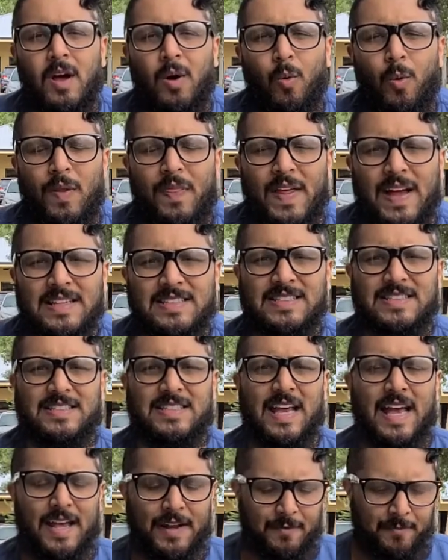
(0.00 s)
With that
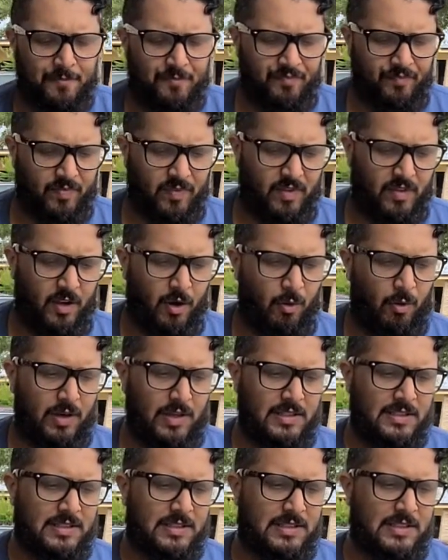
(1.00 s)
said, there
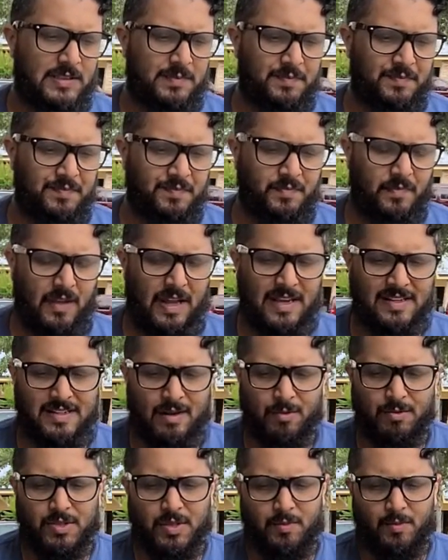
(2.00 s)
was, as I
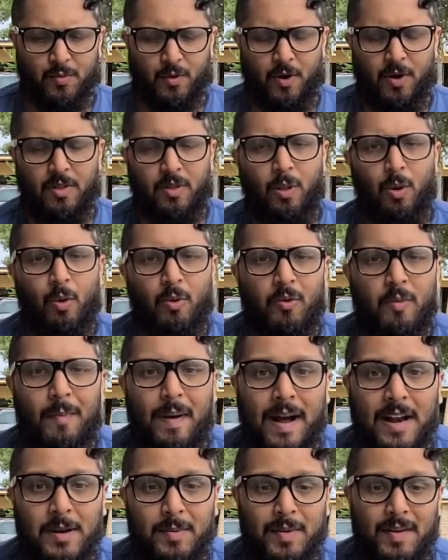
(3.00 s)
was in prayer, the Lord
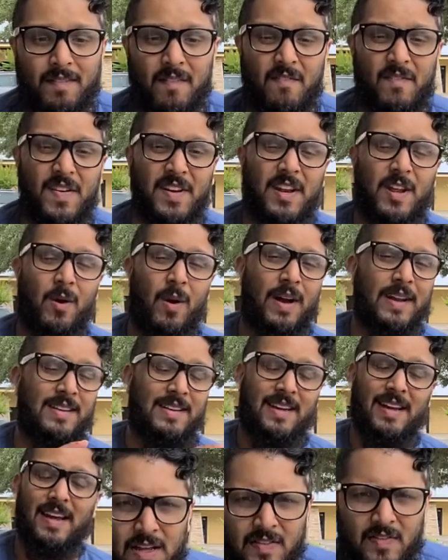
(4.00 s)
reminded me of a video I
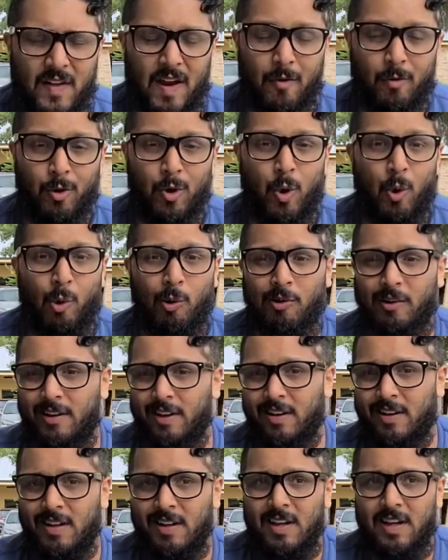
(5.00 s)
did that I
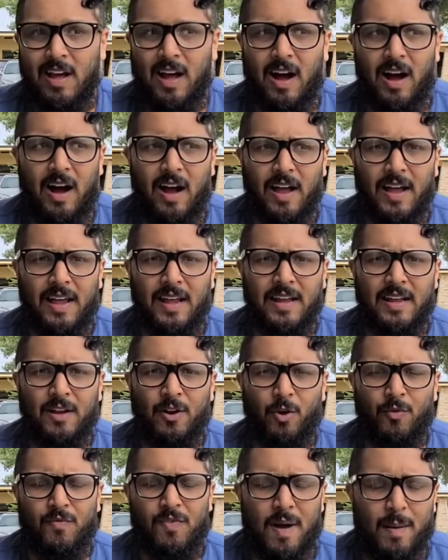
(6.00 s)
recorded uh, in
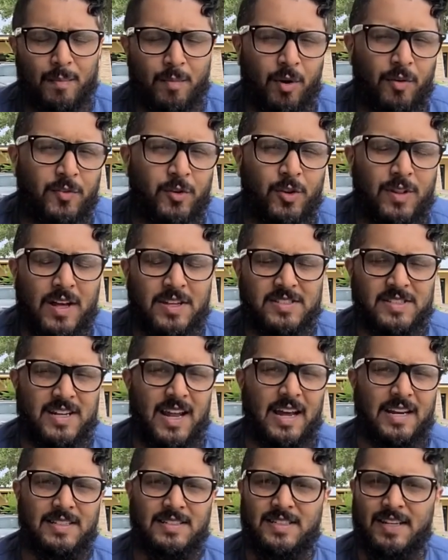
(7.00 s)
November of
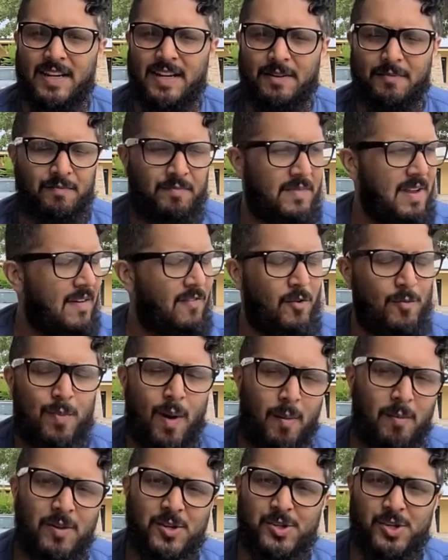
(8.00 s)
2019. Never
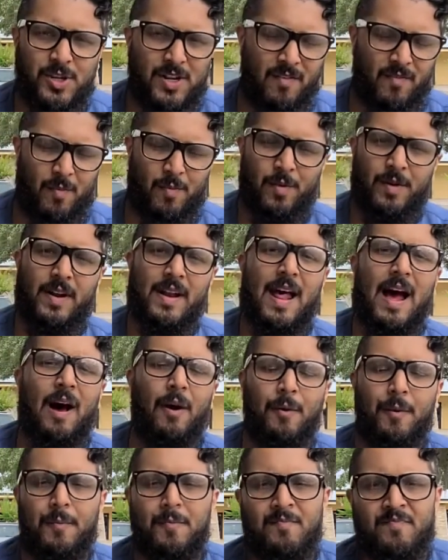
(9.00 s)
published it, never put it
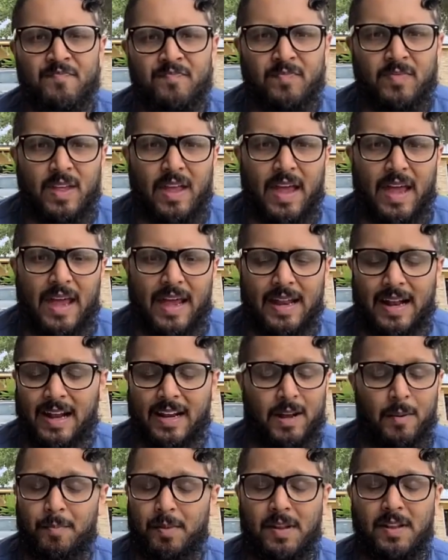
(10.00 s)
out, and I
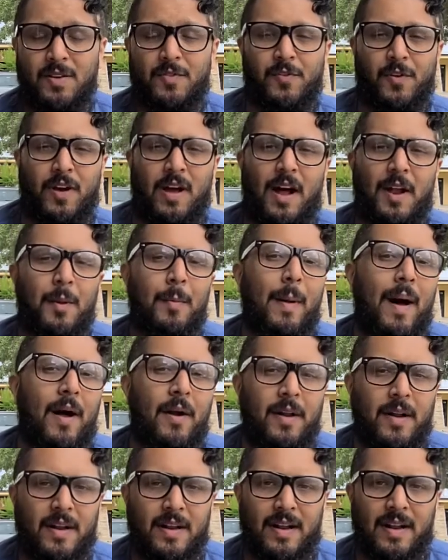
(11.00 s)
completely forgot
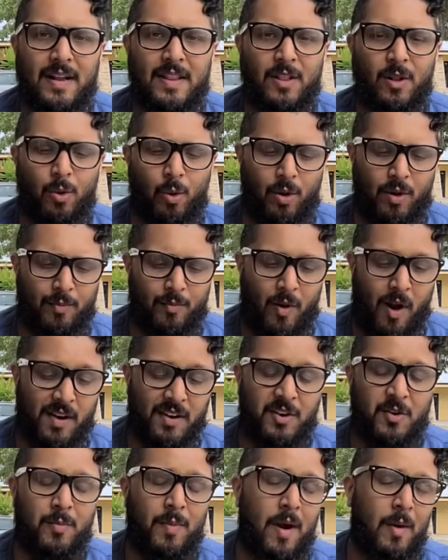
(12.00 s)
about it. And the Lord brought
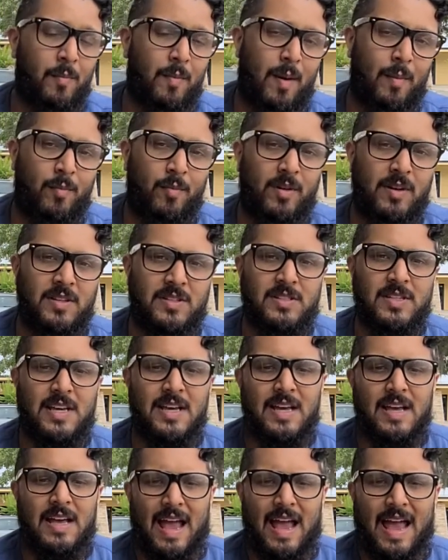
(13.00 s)
it to my remembrance
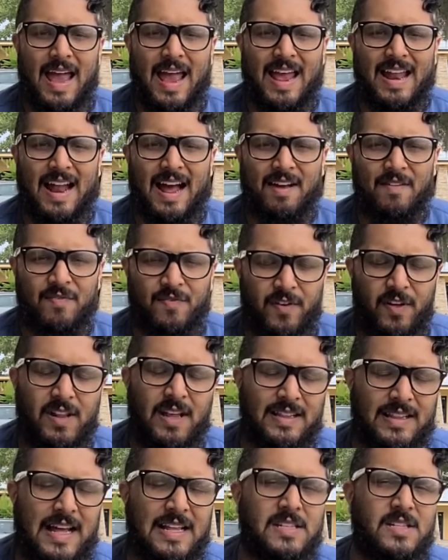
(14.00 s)
and I feel
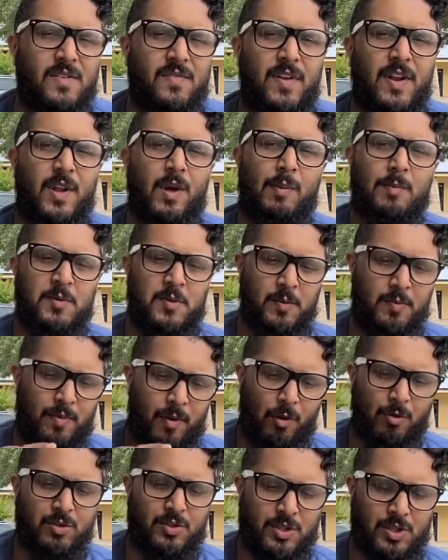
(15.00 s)
like that's the video I'm
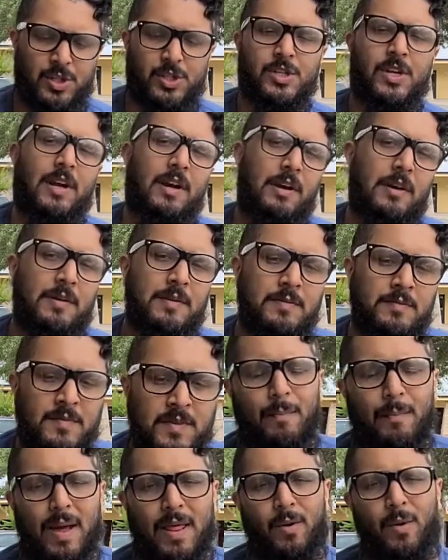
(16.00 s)
supposed to share.
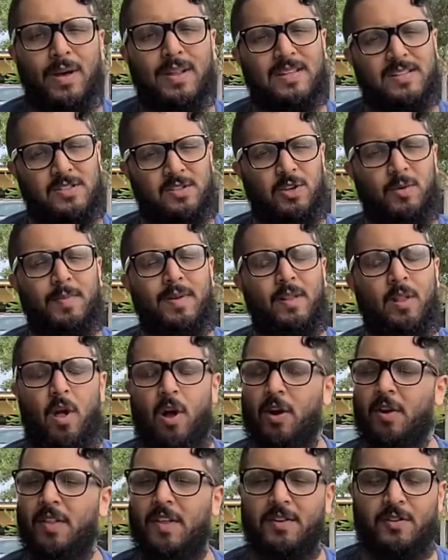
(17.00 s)
By the way, this is gonna be
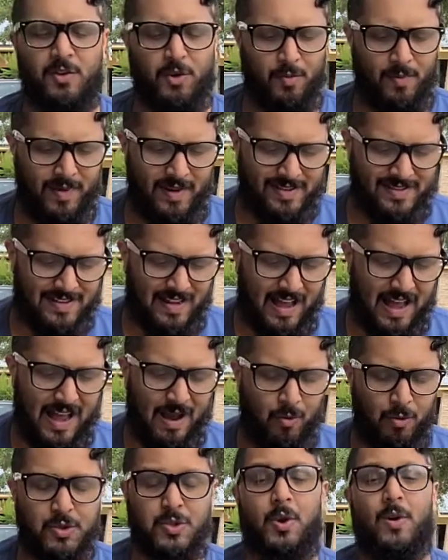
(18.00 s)
longer than two minutes. I
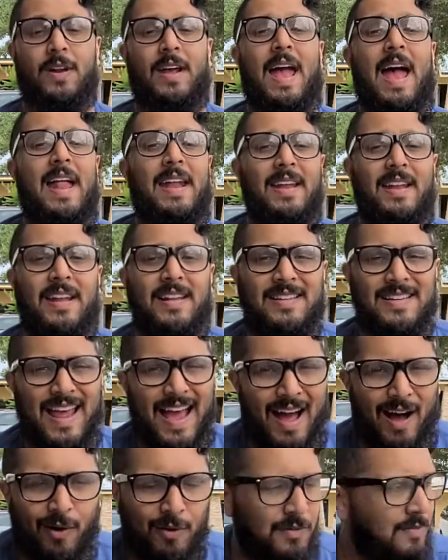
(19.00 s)
was gonna edit it
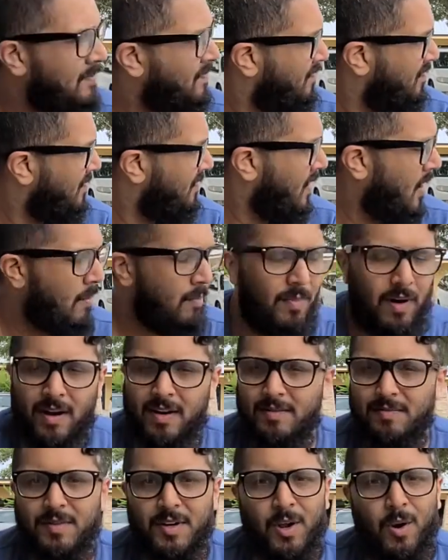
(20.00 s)
down,
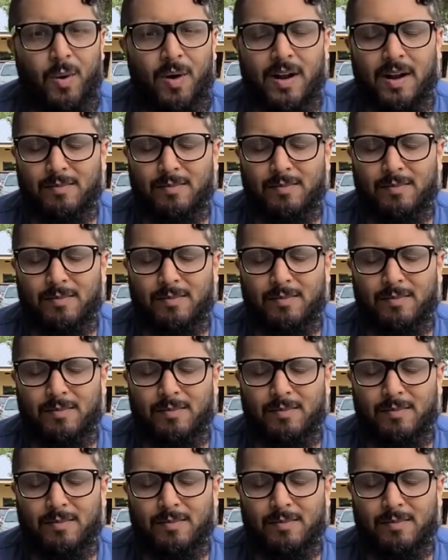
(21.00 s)
but you know what?